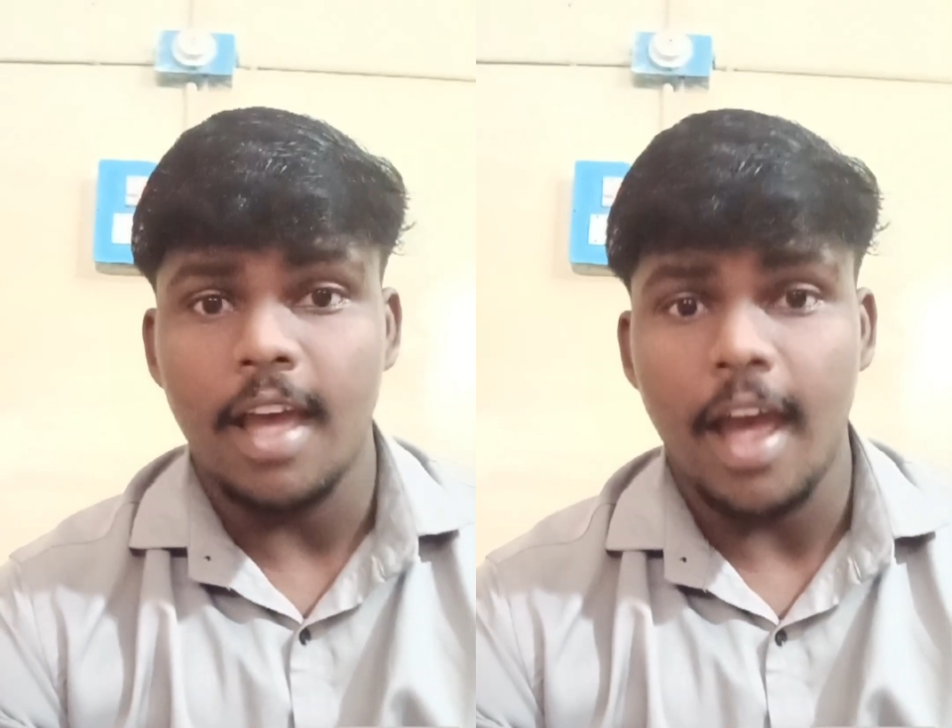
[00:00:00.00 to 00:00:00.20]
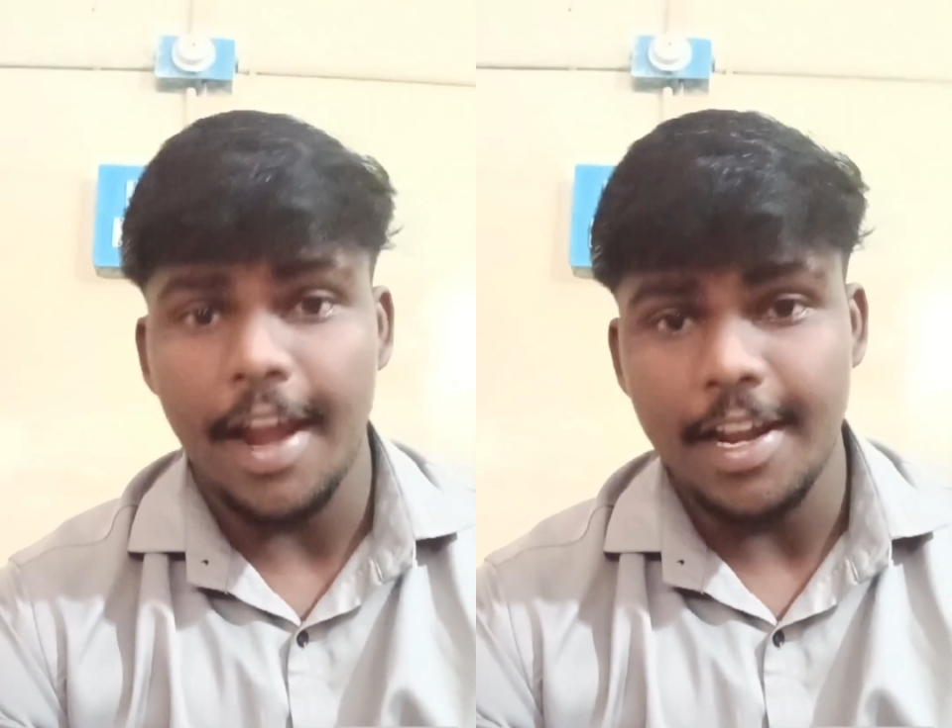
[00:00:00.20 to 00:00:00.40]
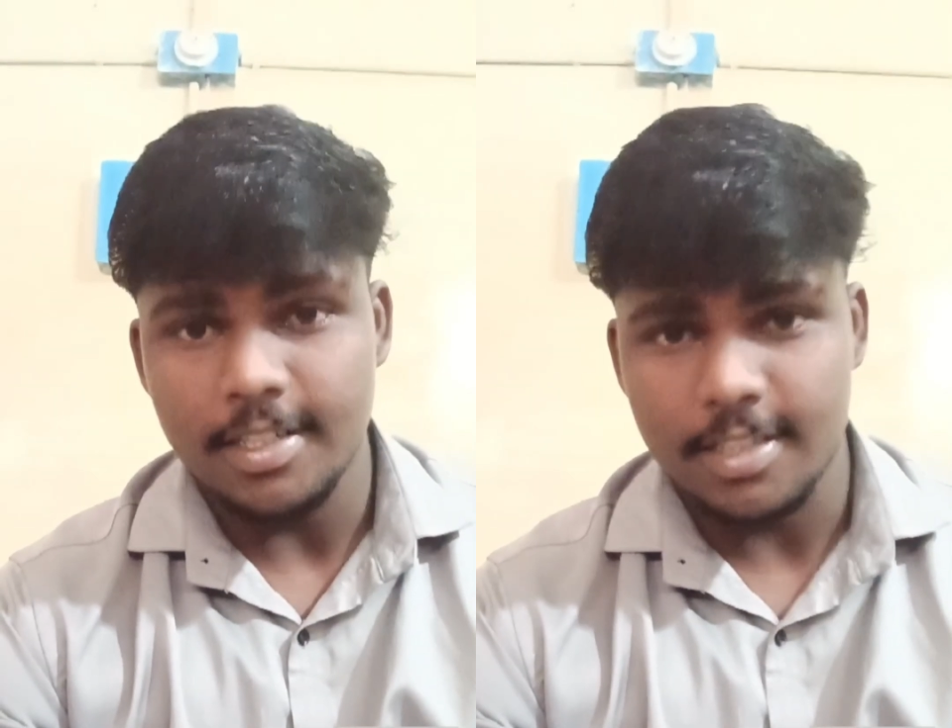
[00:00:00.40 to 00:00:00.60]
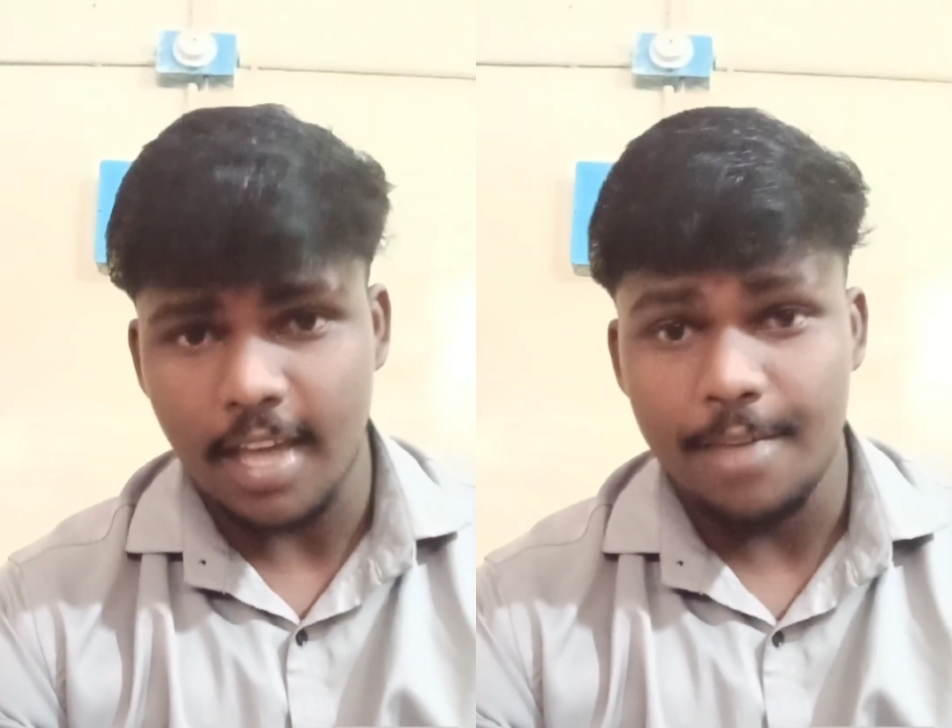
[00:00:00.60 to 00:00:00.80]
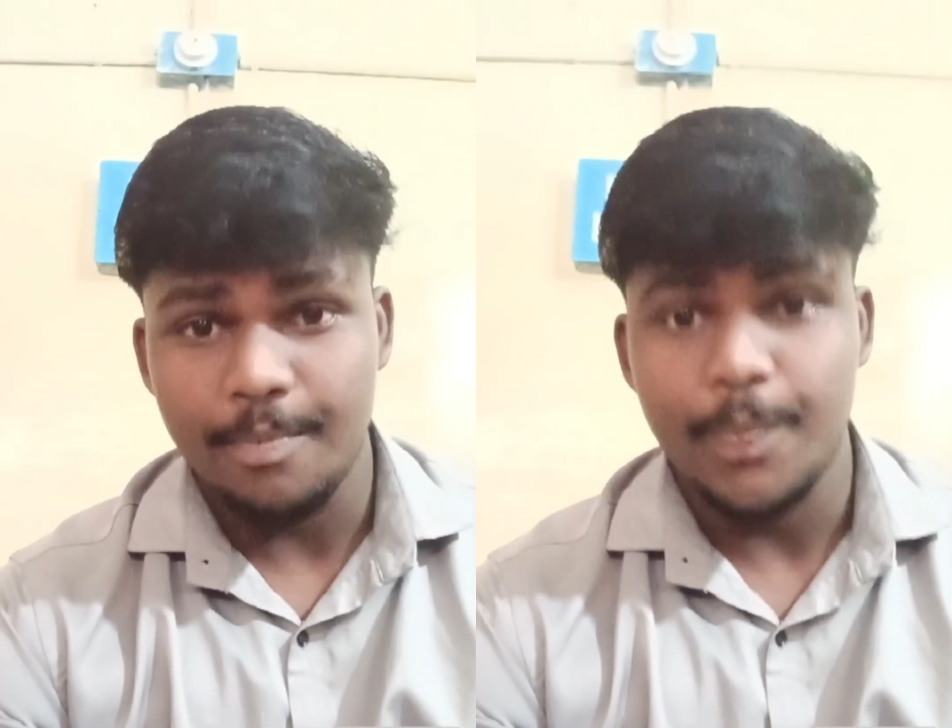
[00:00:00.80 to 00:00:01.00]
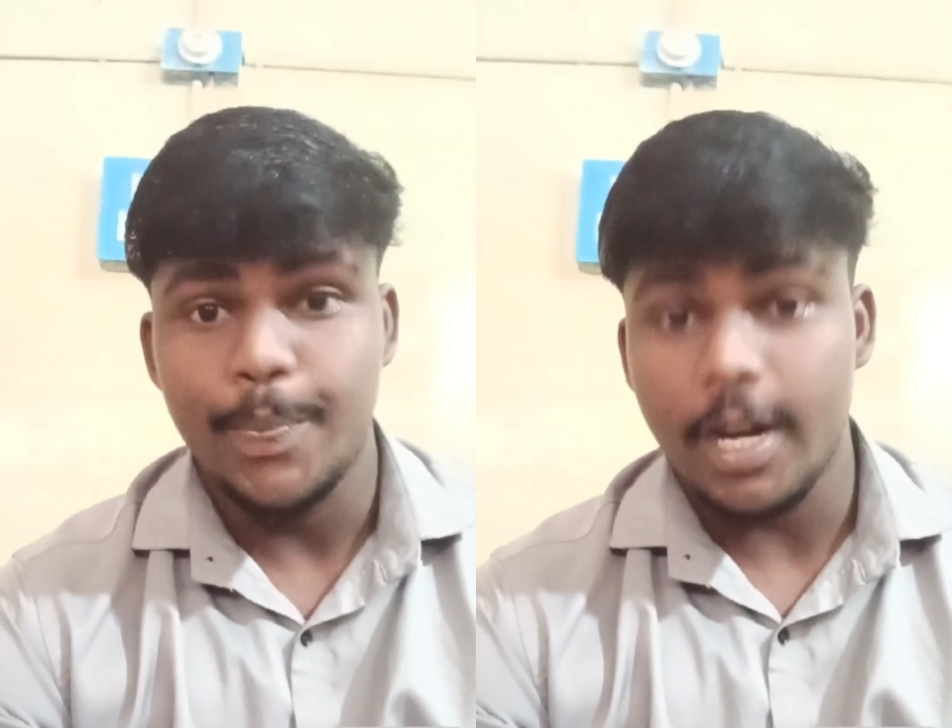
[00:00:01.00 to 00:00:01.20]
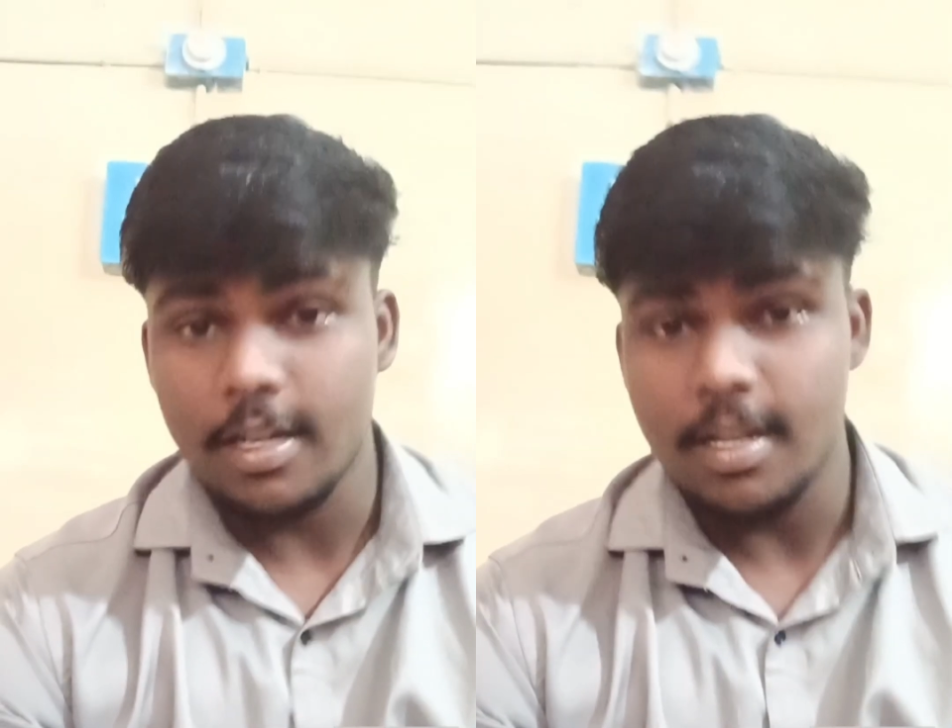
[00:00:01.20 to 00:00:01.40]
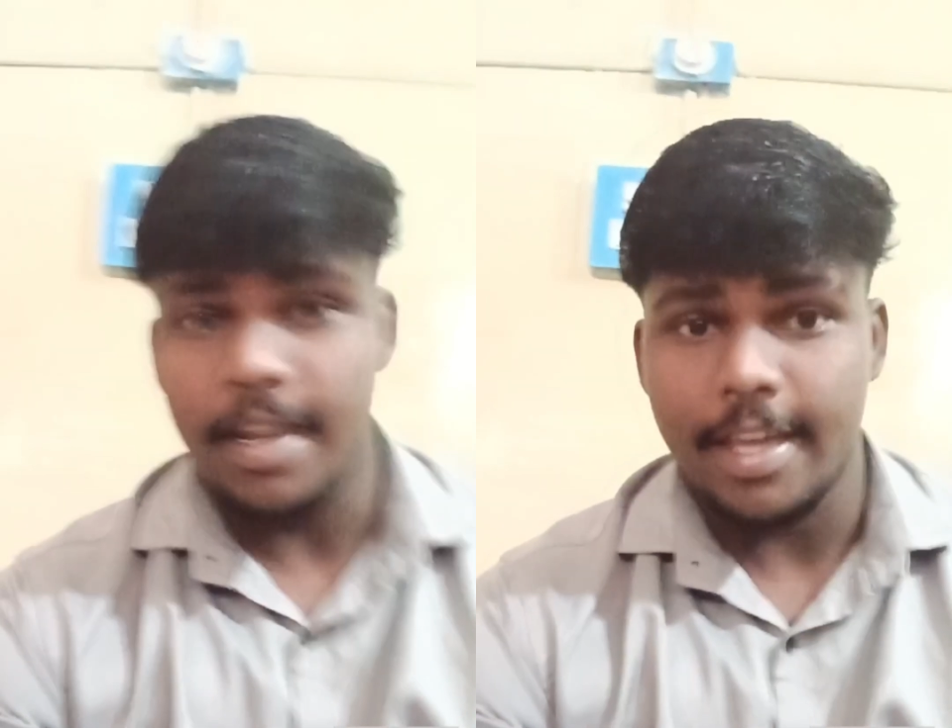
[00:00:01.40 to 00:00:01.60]
idle time,
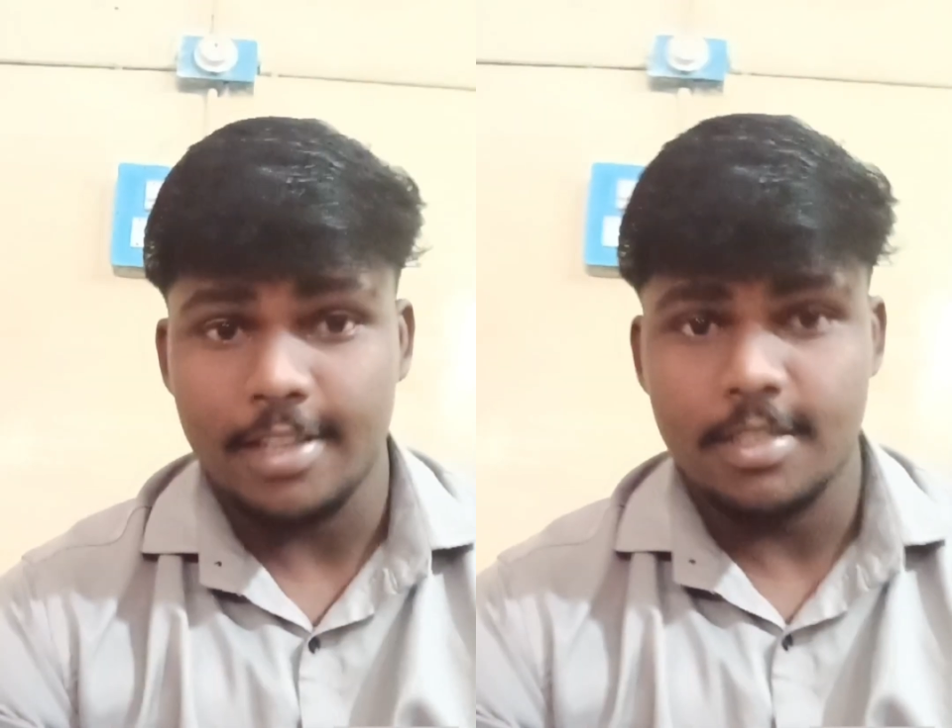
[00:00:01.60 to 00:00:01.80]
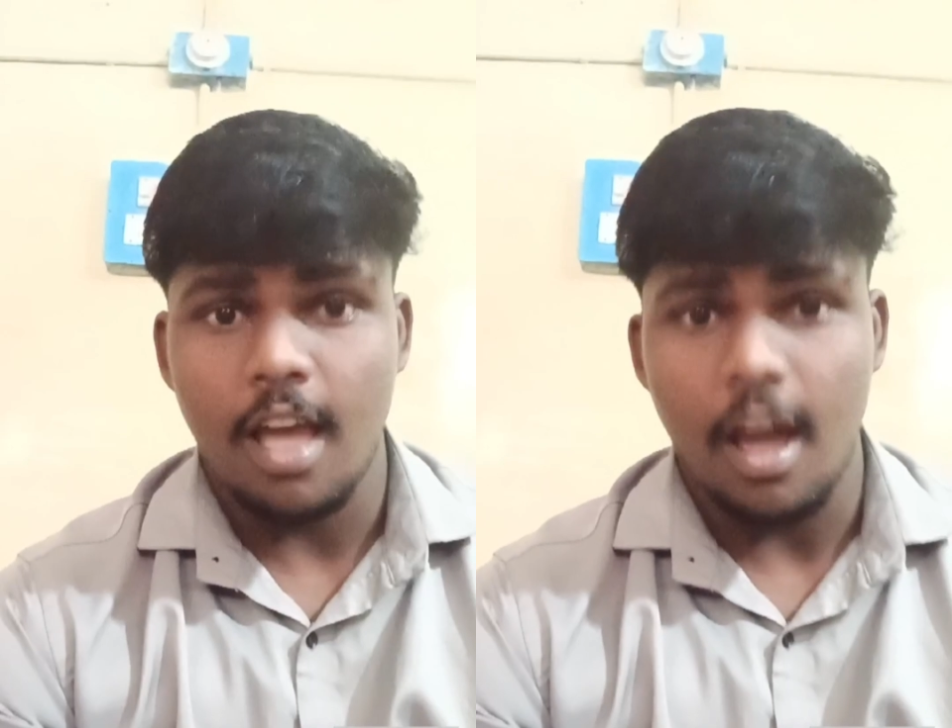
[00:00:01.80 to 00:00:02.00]
bottlenecks,